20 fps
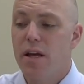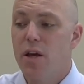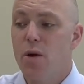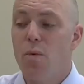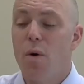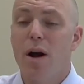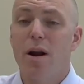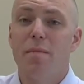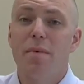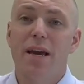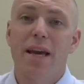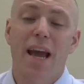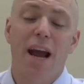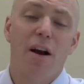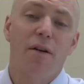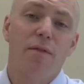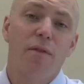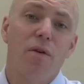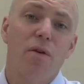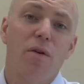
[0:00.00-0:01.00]
You want to be
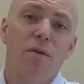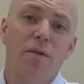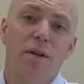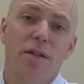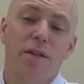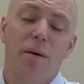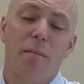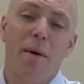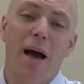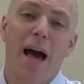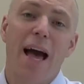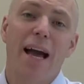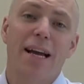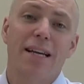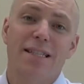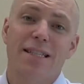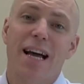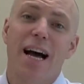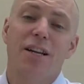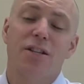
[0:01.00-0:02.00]
careful that the bag
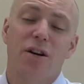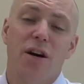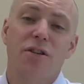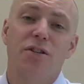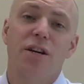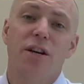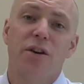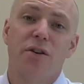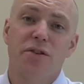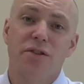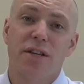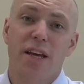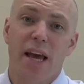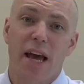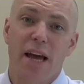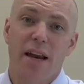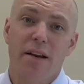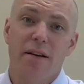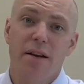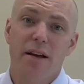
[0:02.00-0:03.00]
is not touching your
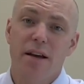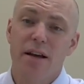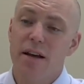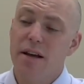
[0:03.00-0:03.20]
skin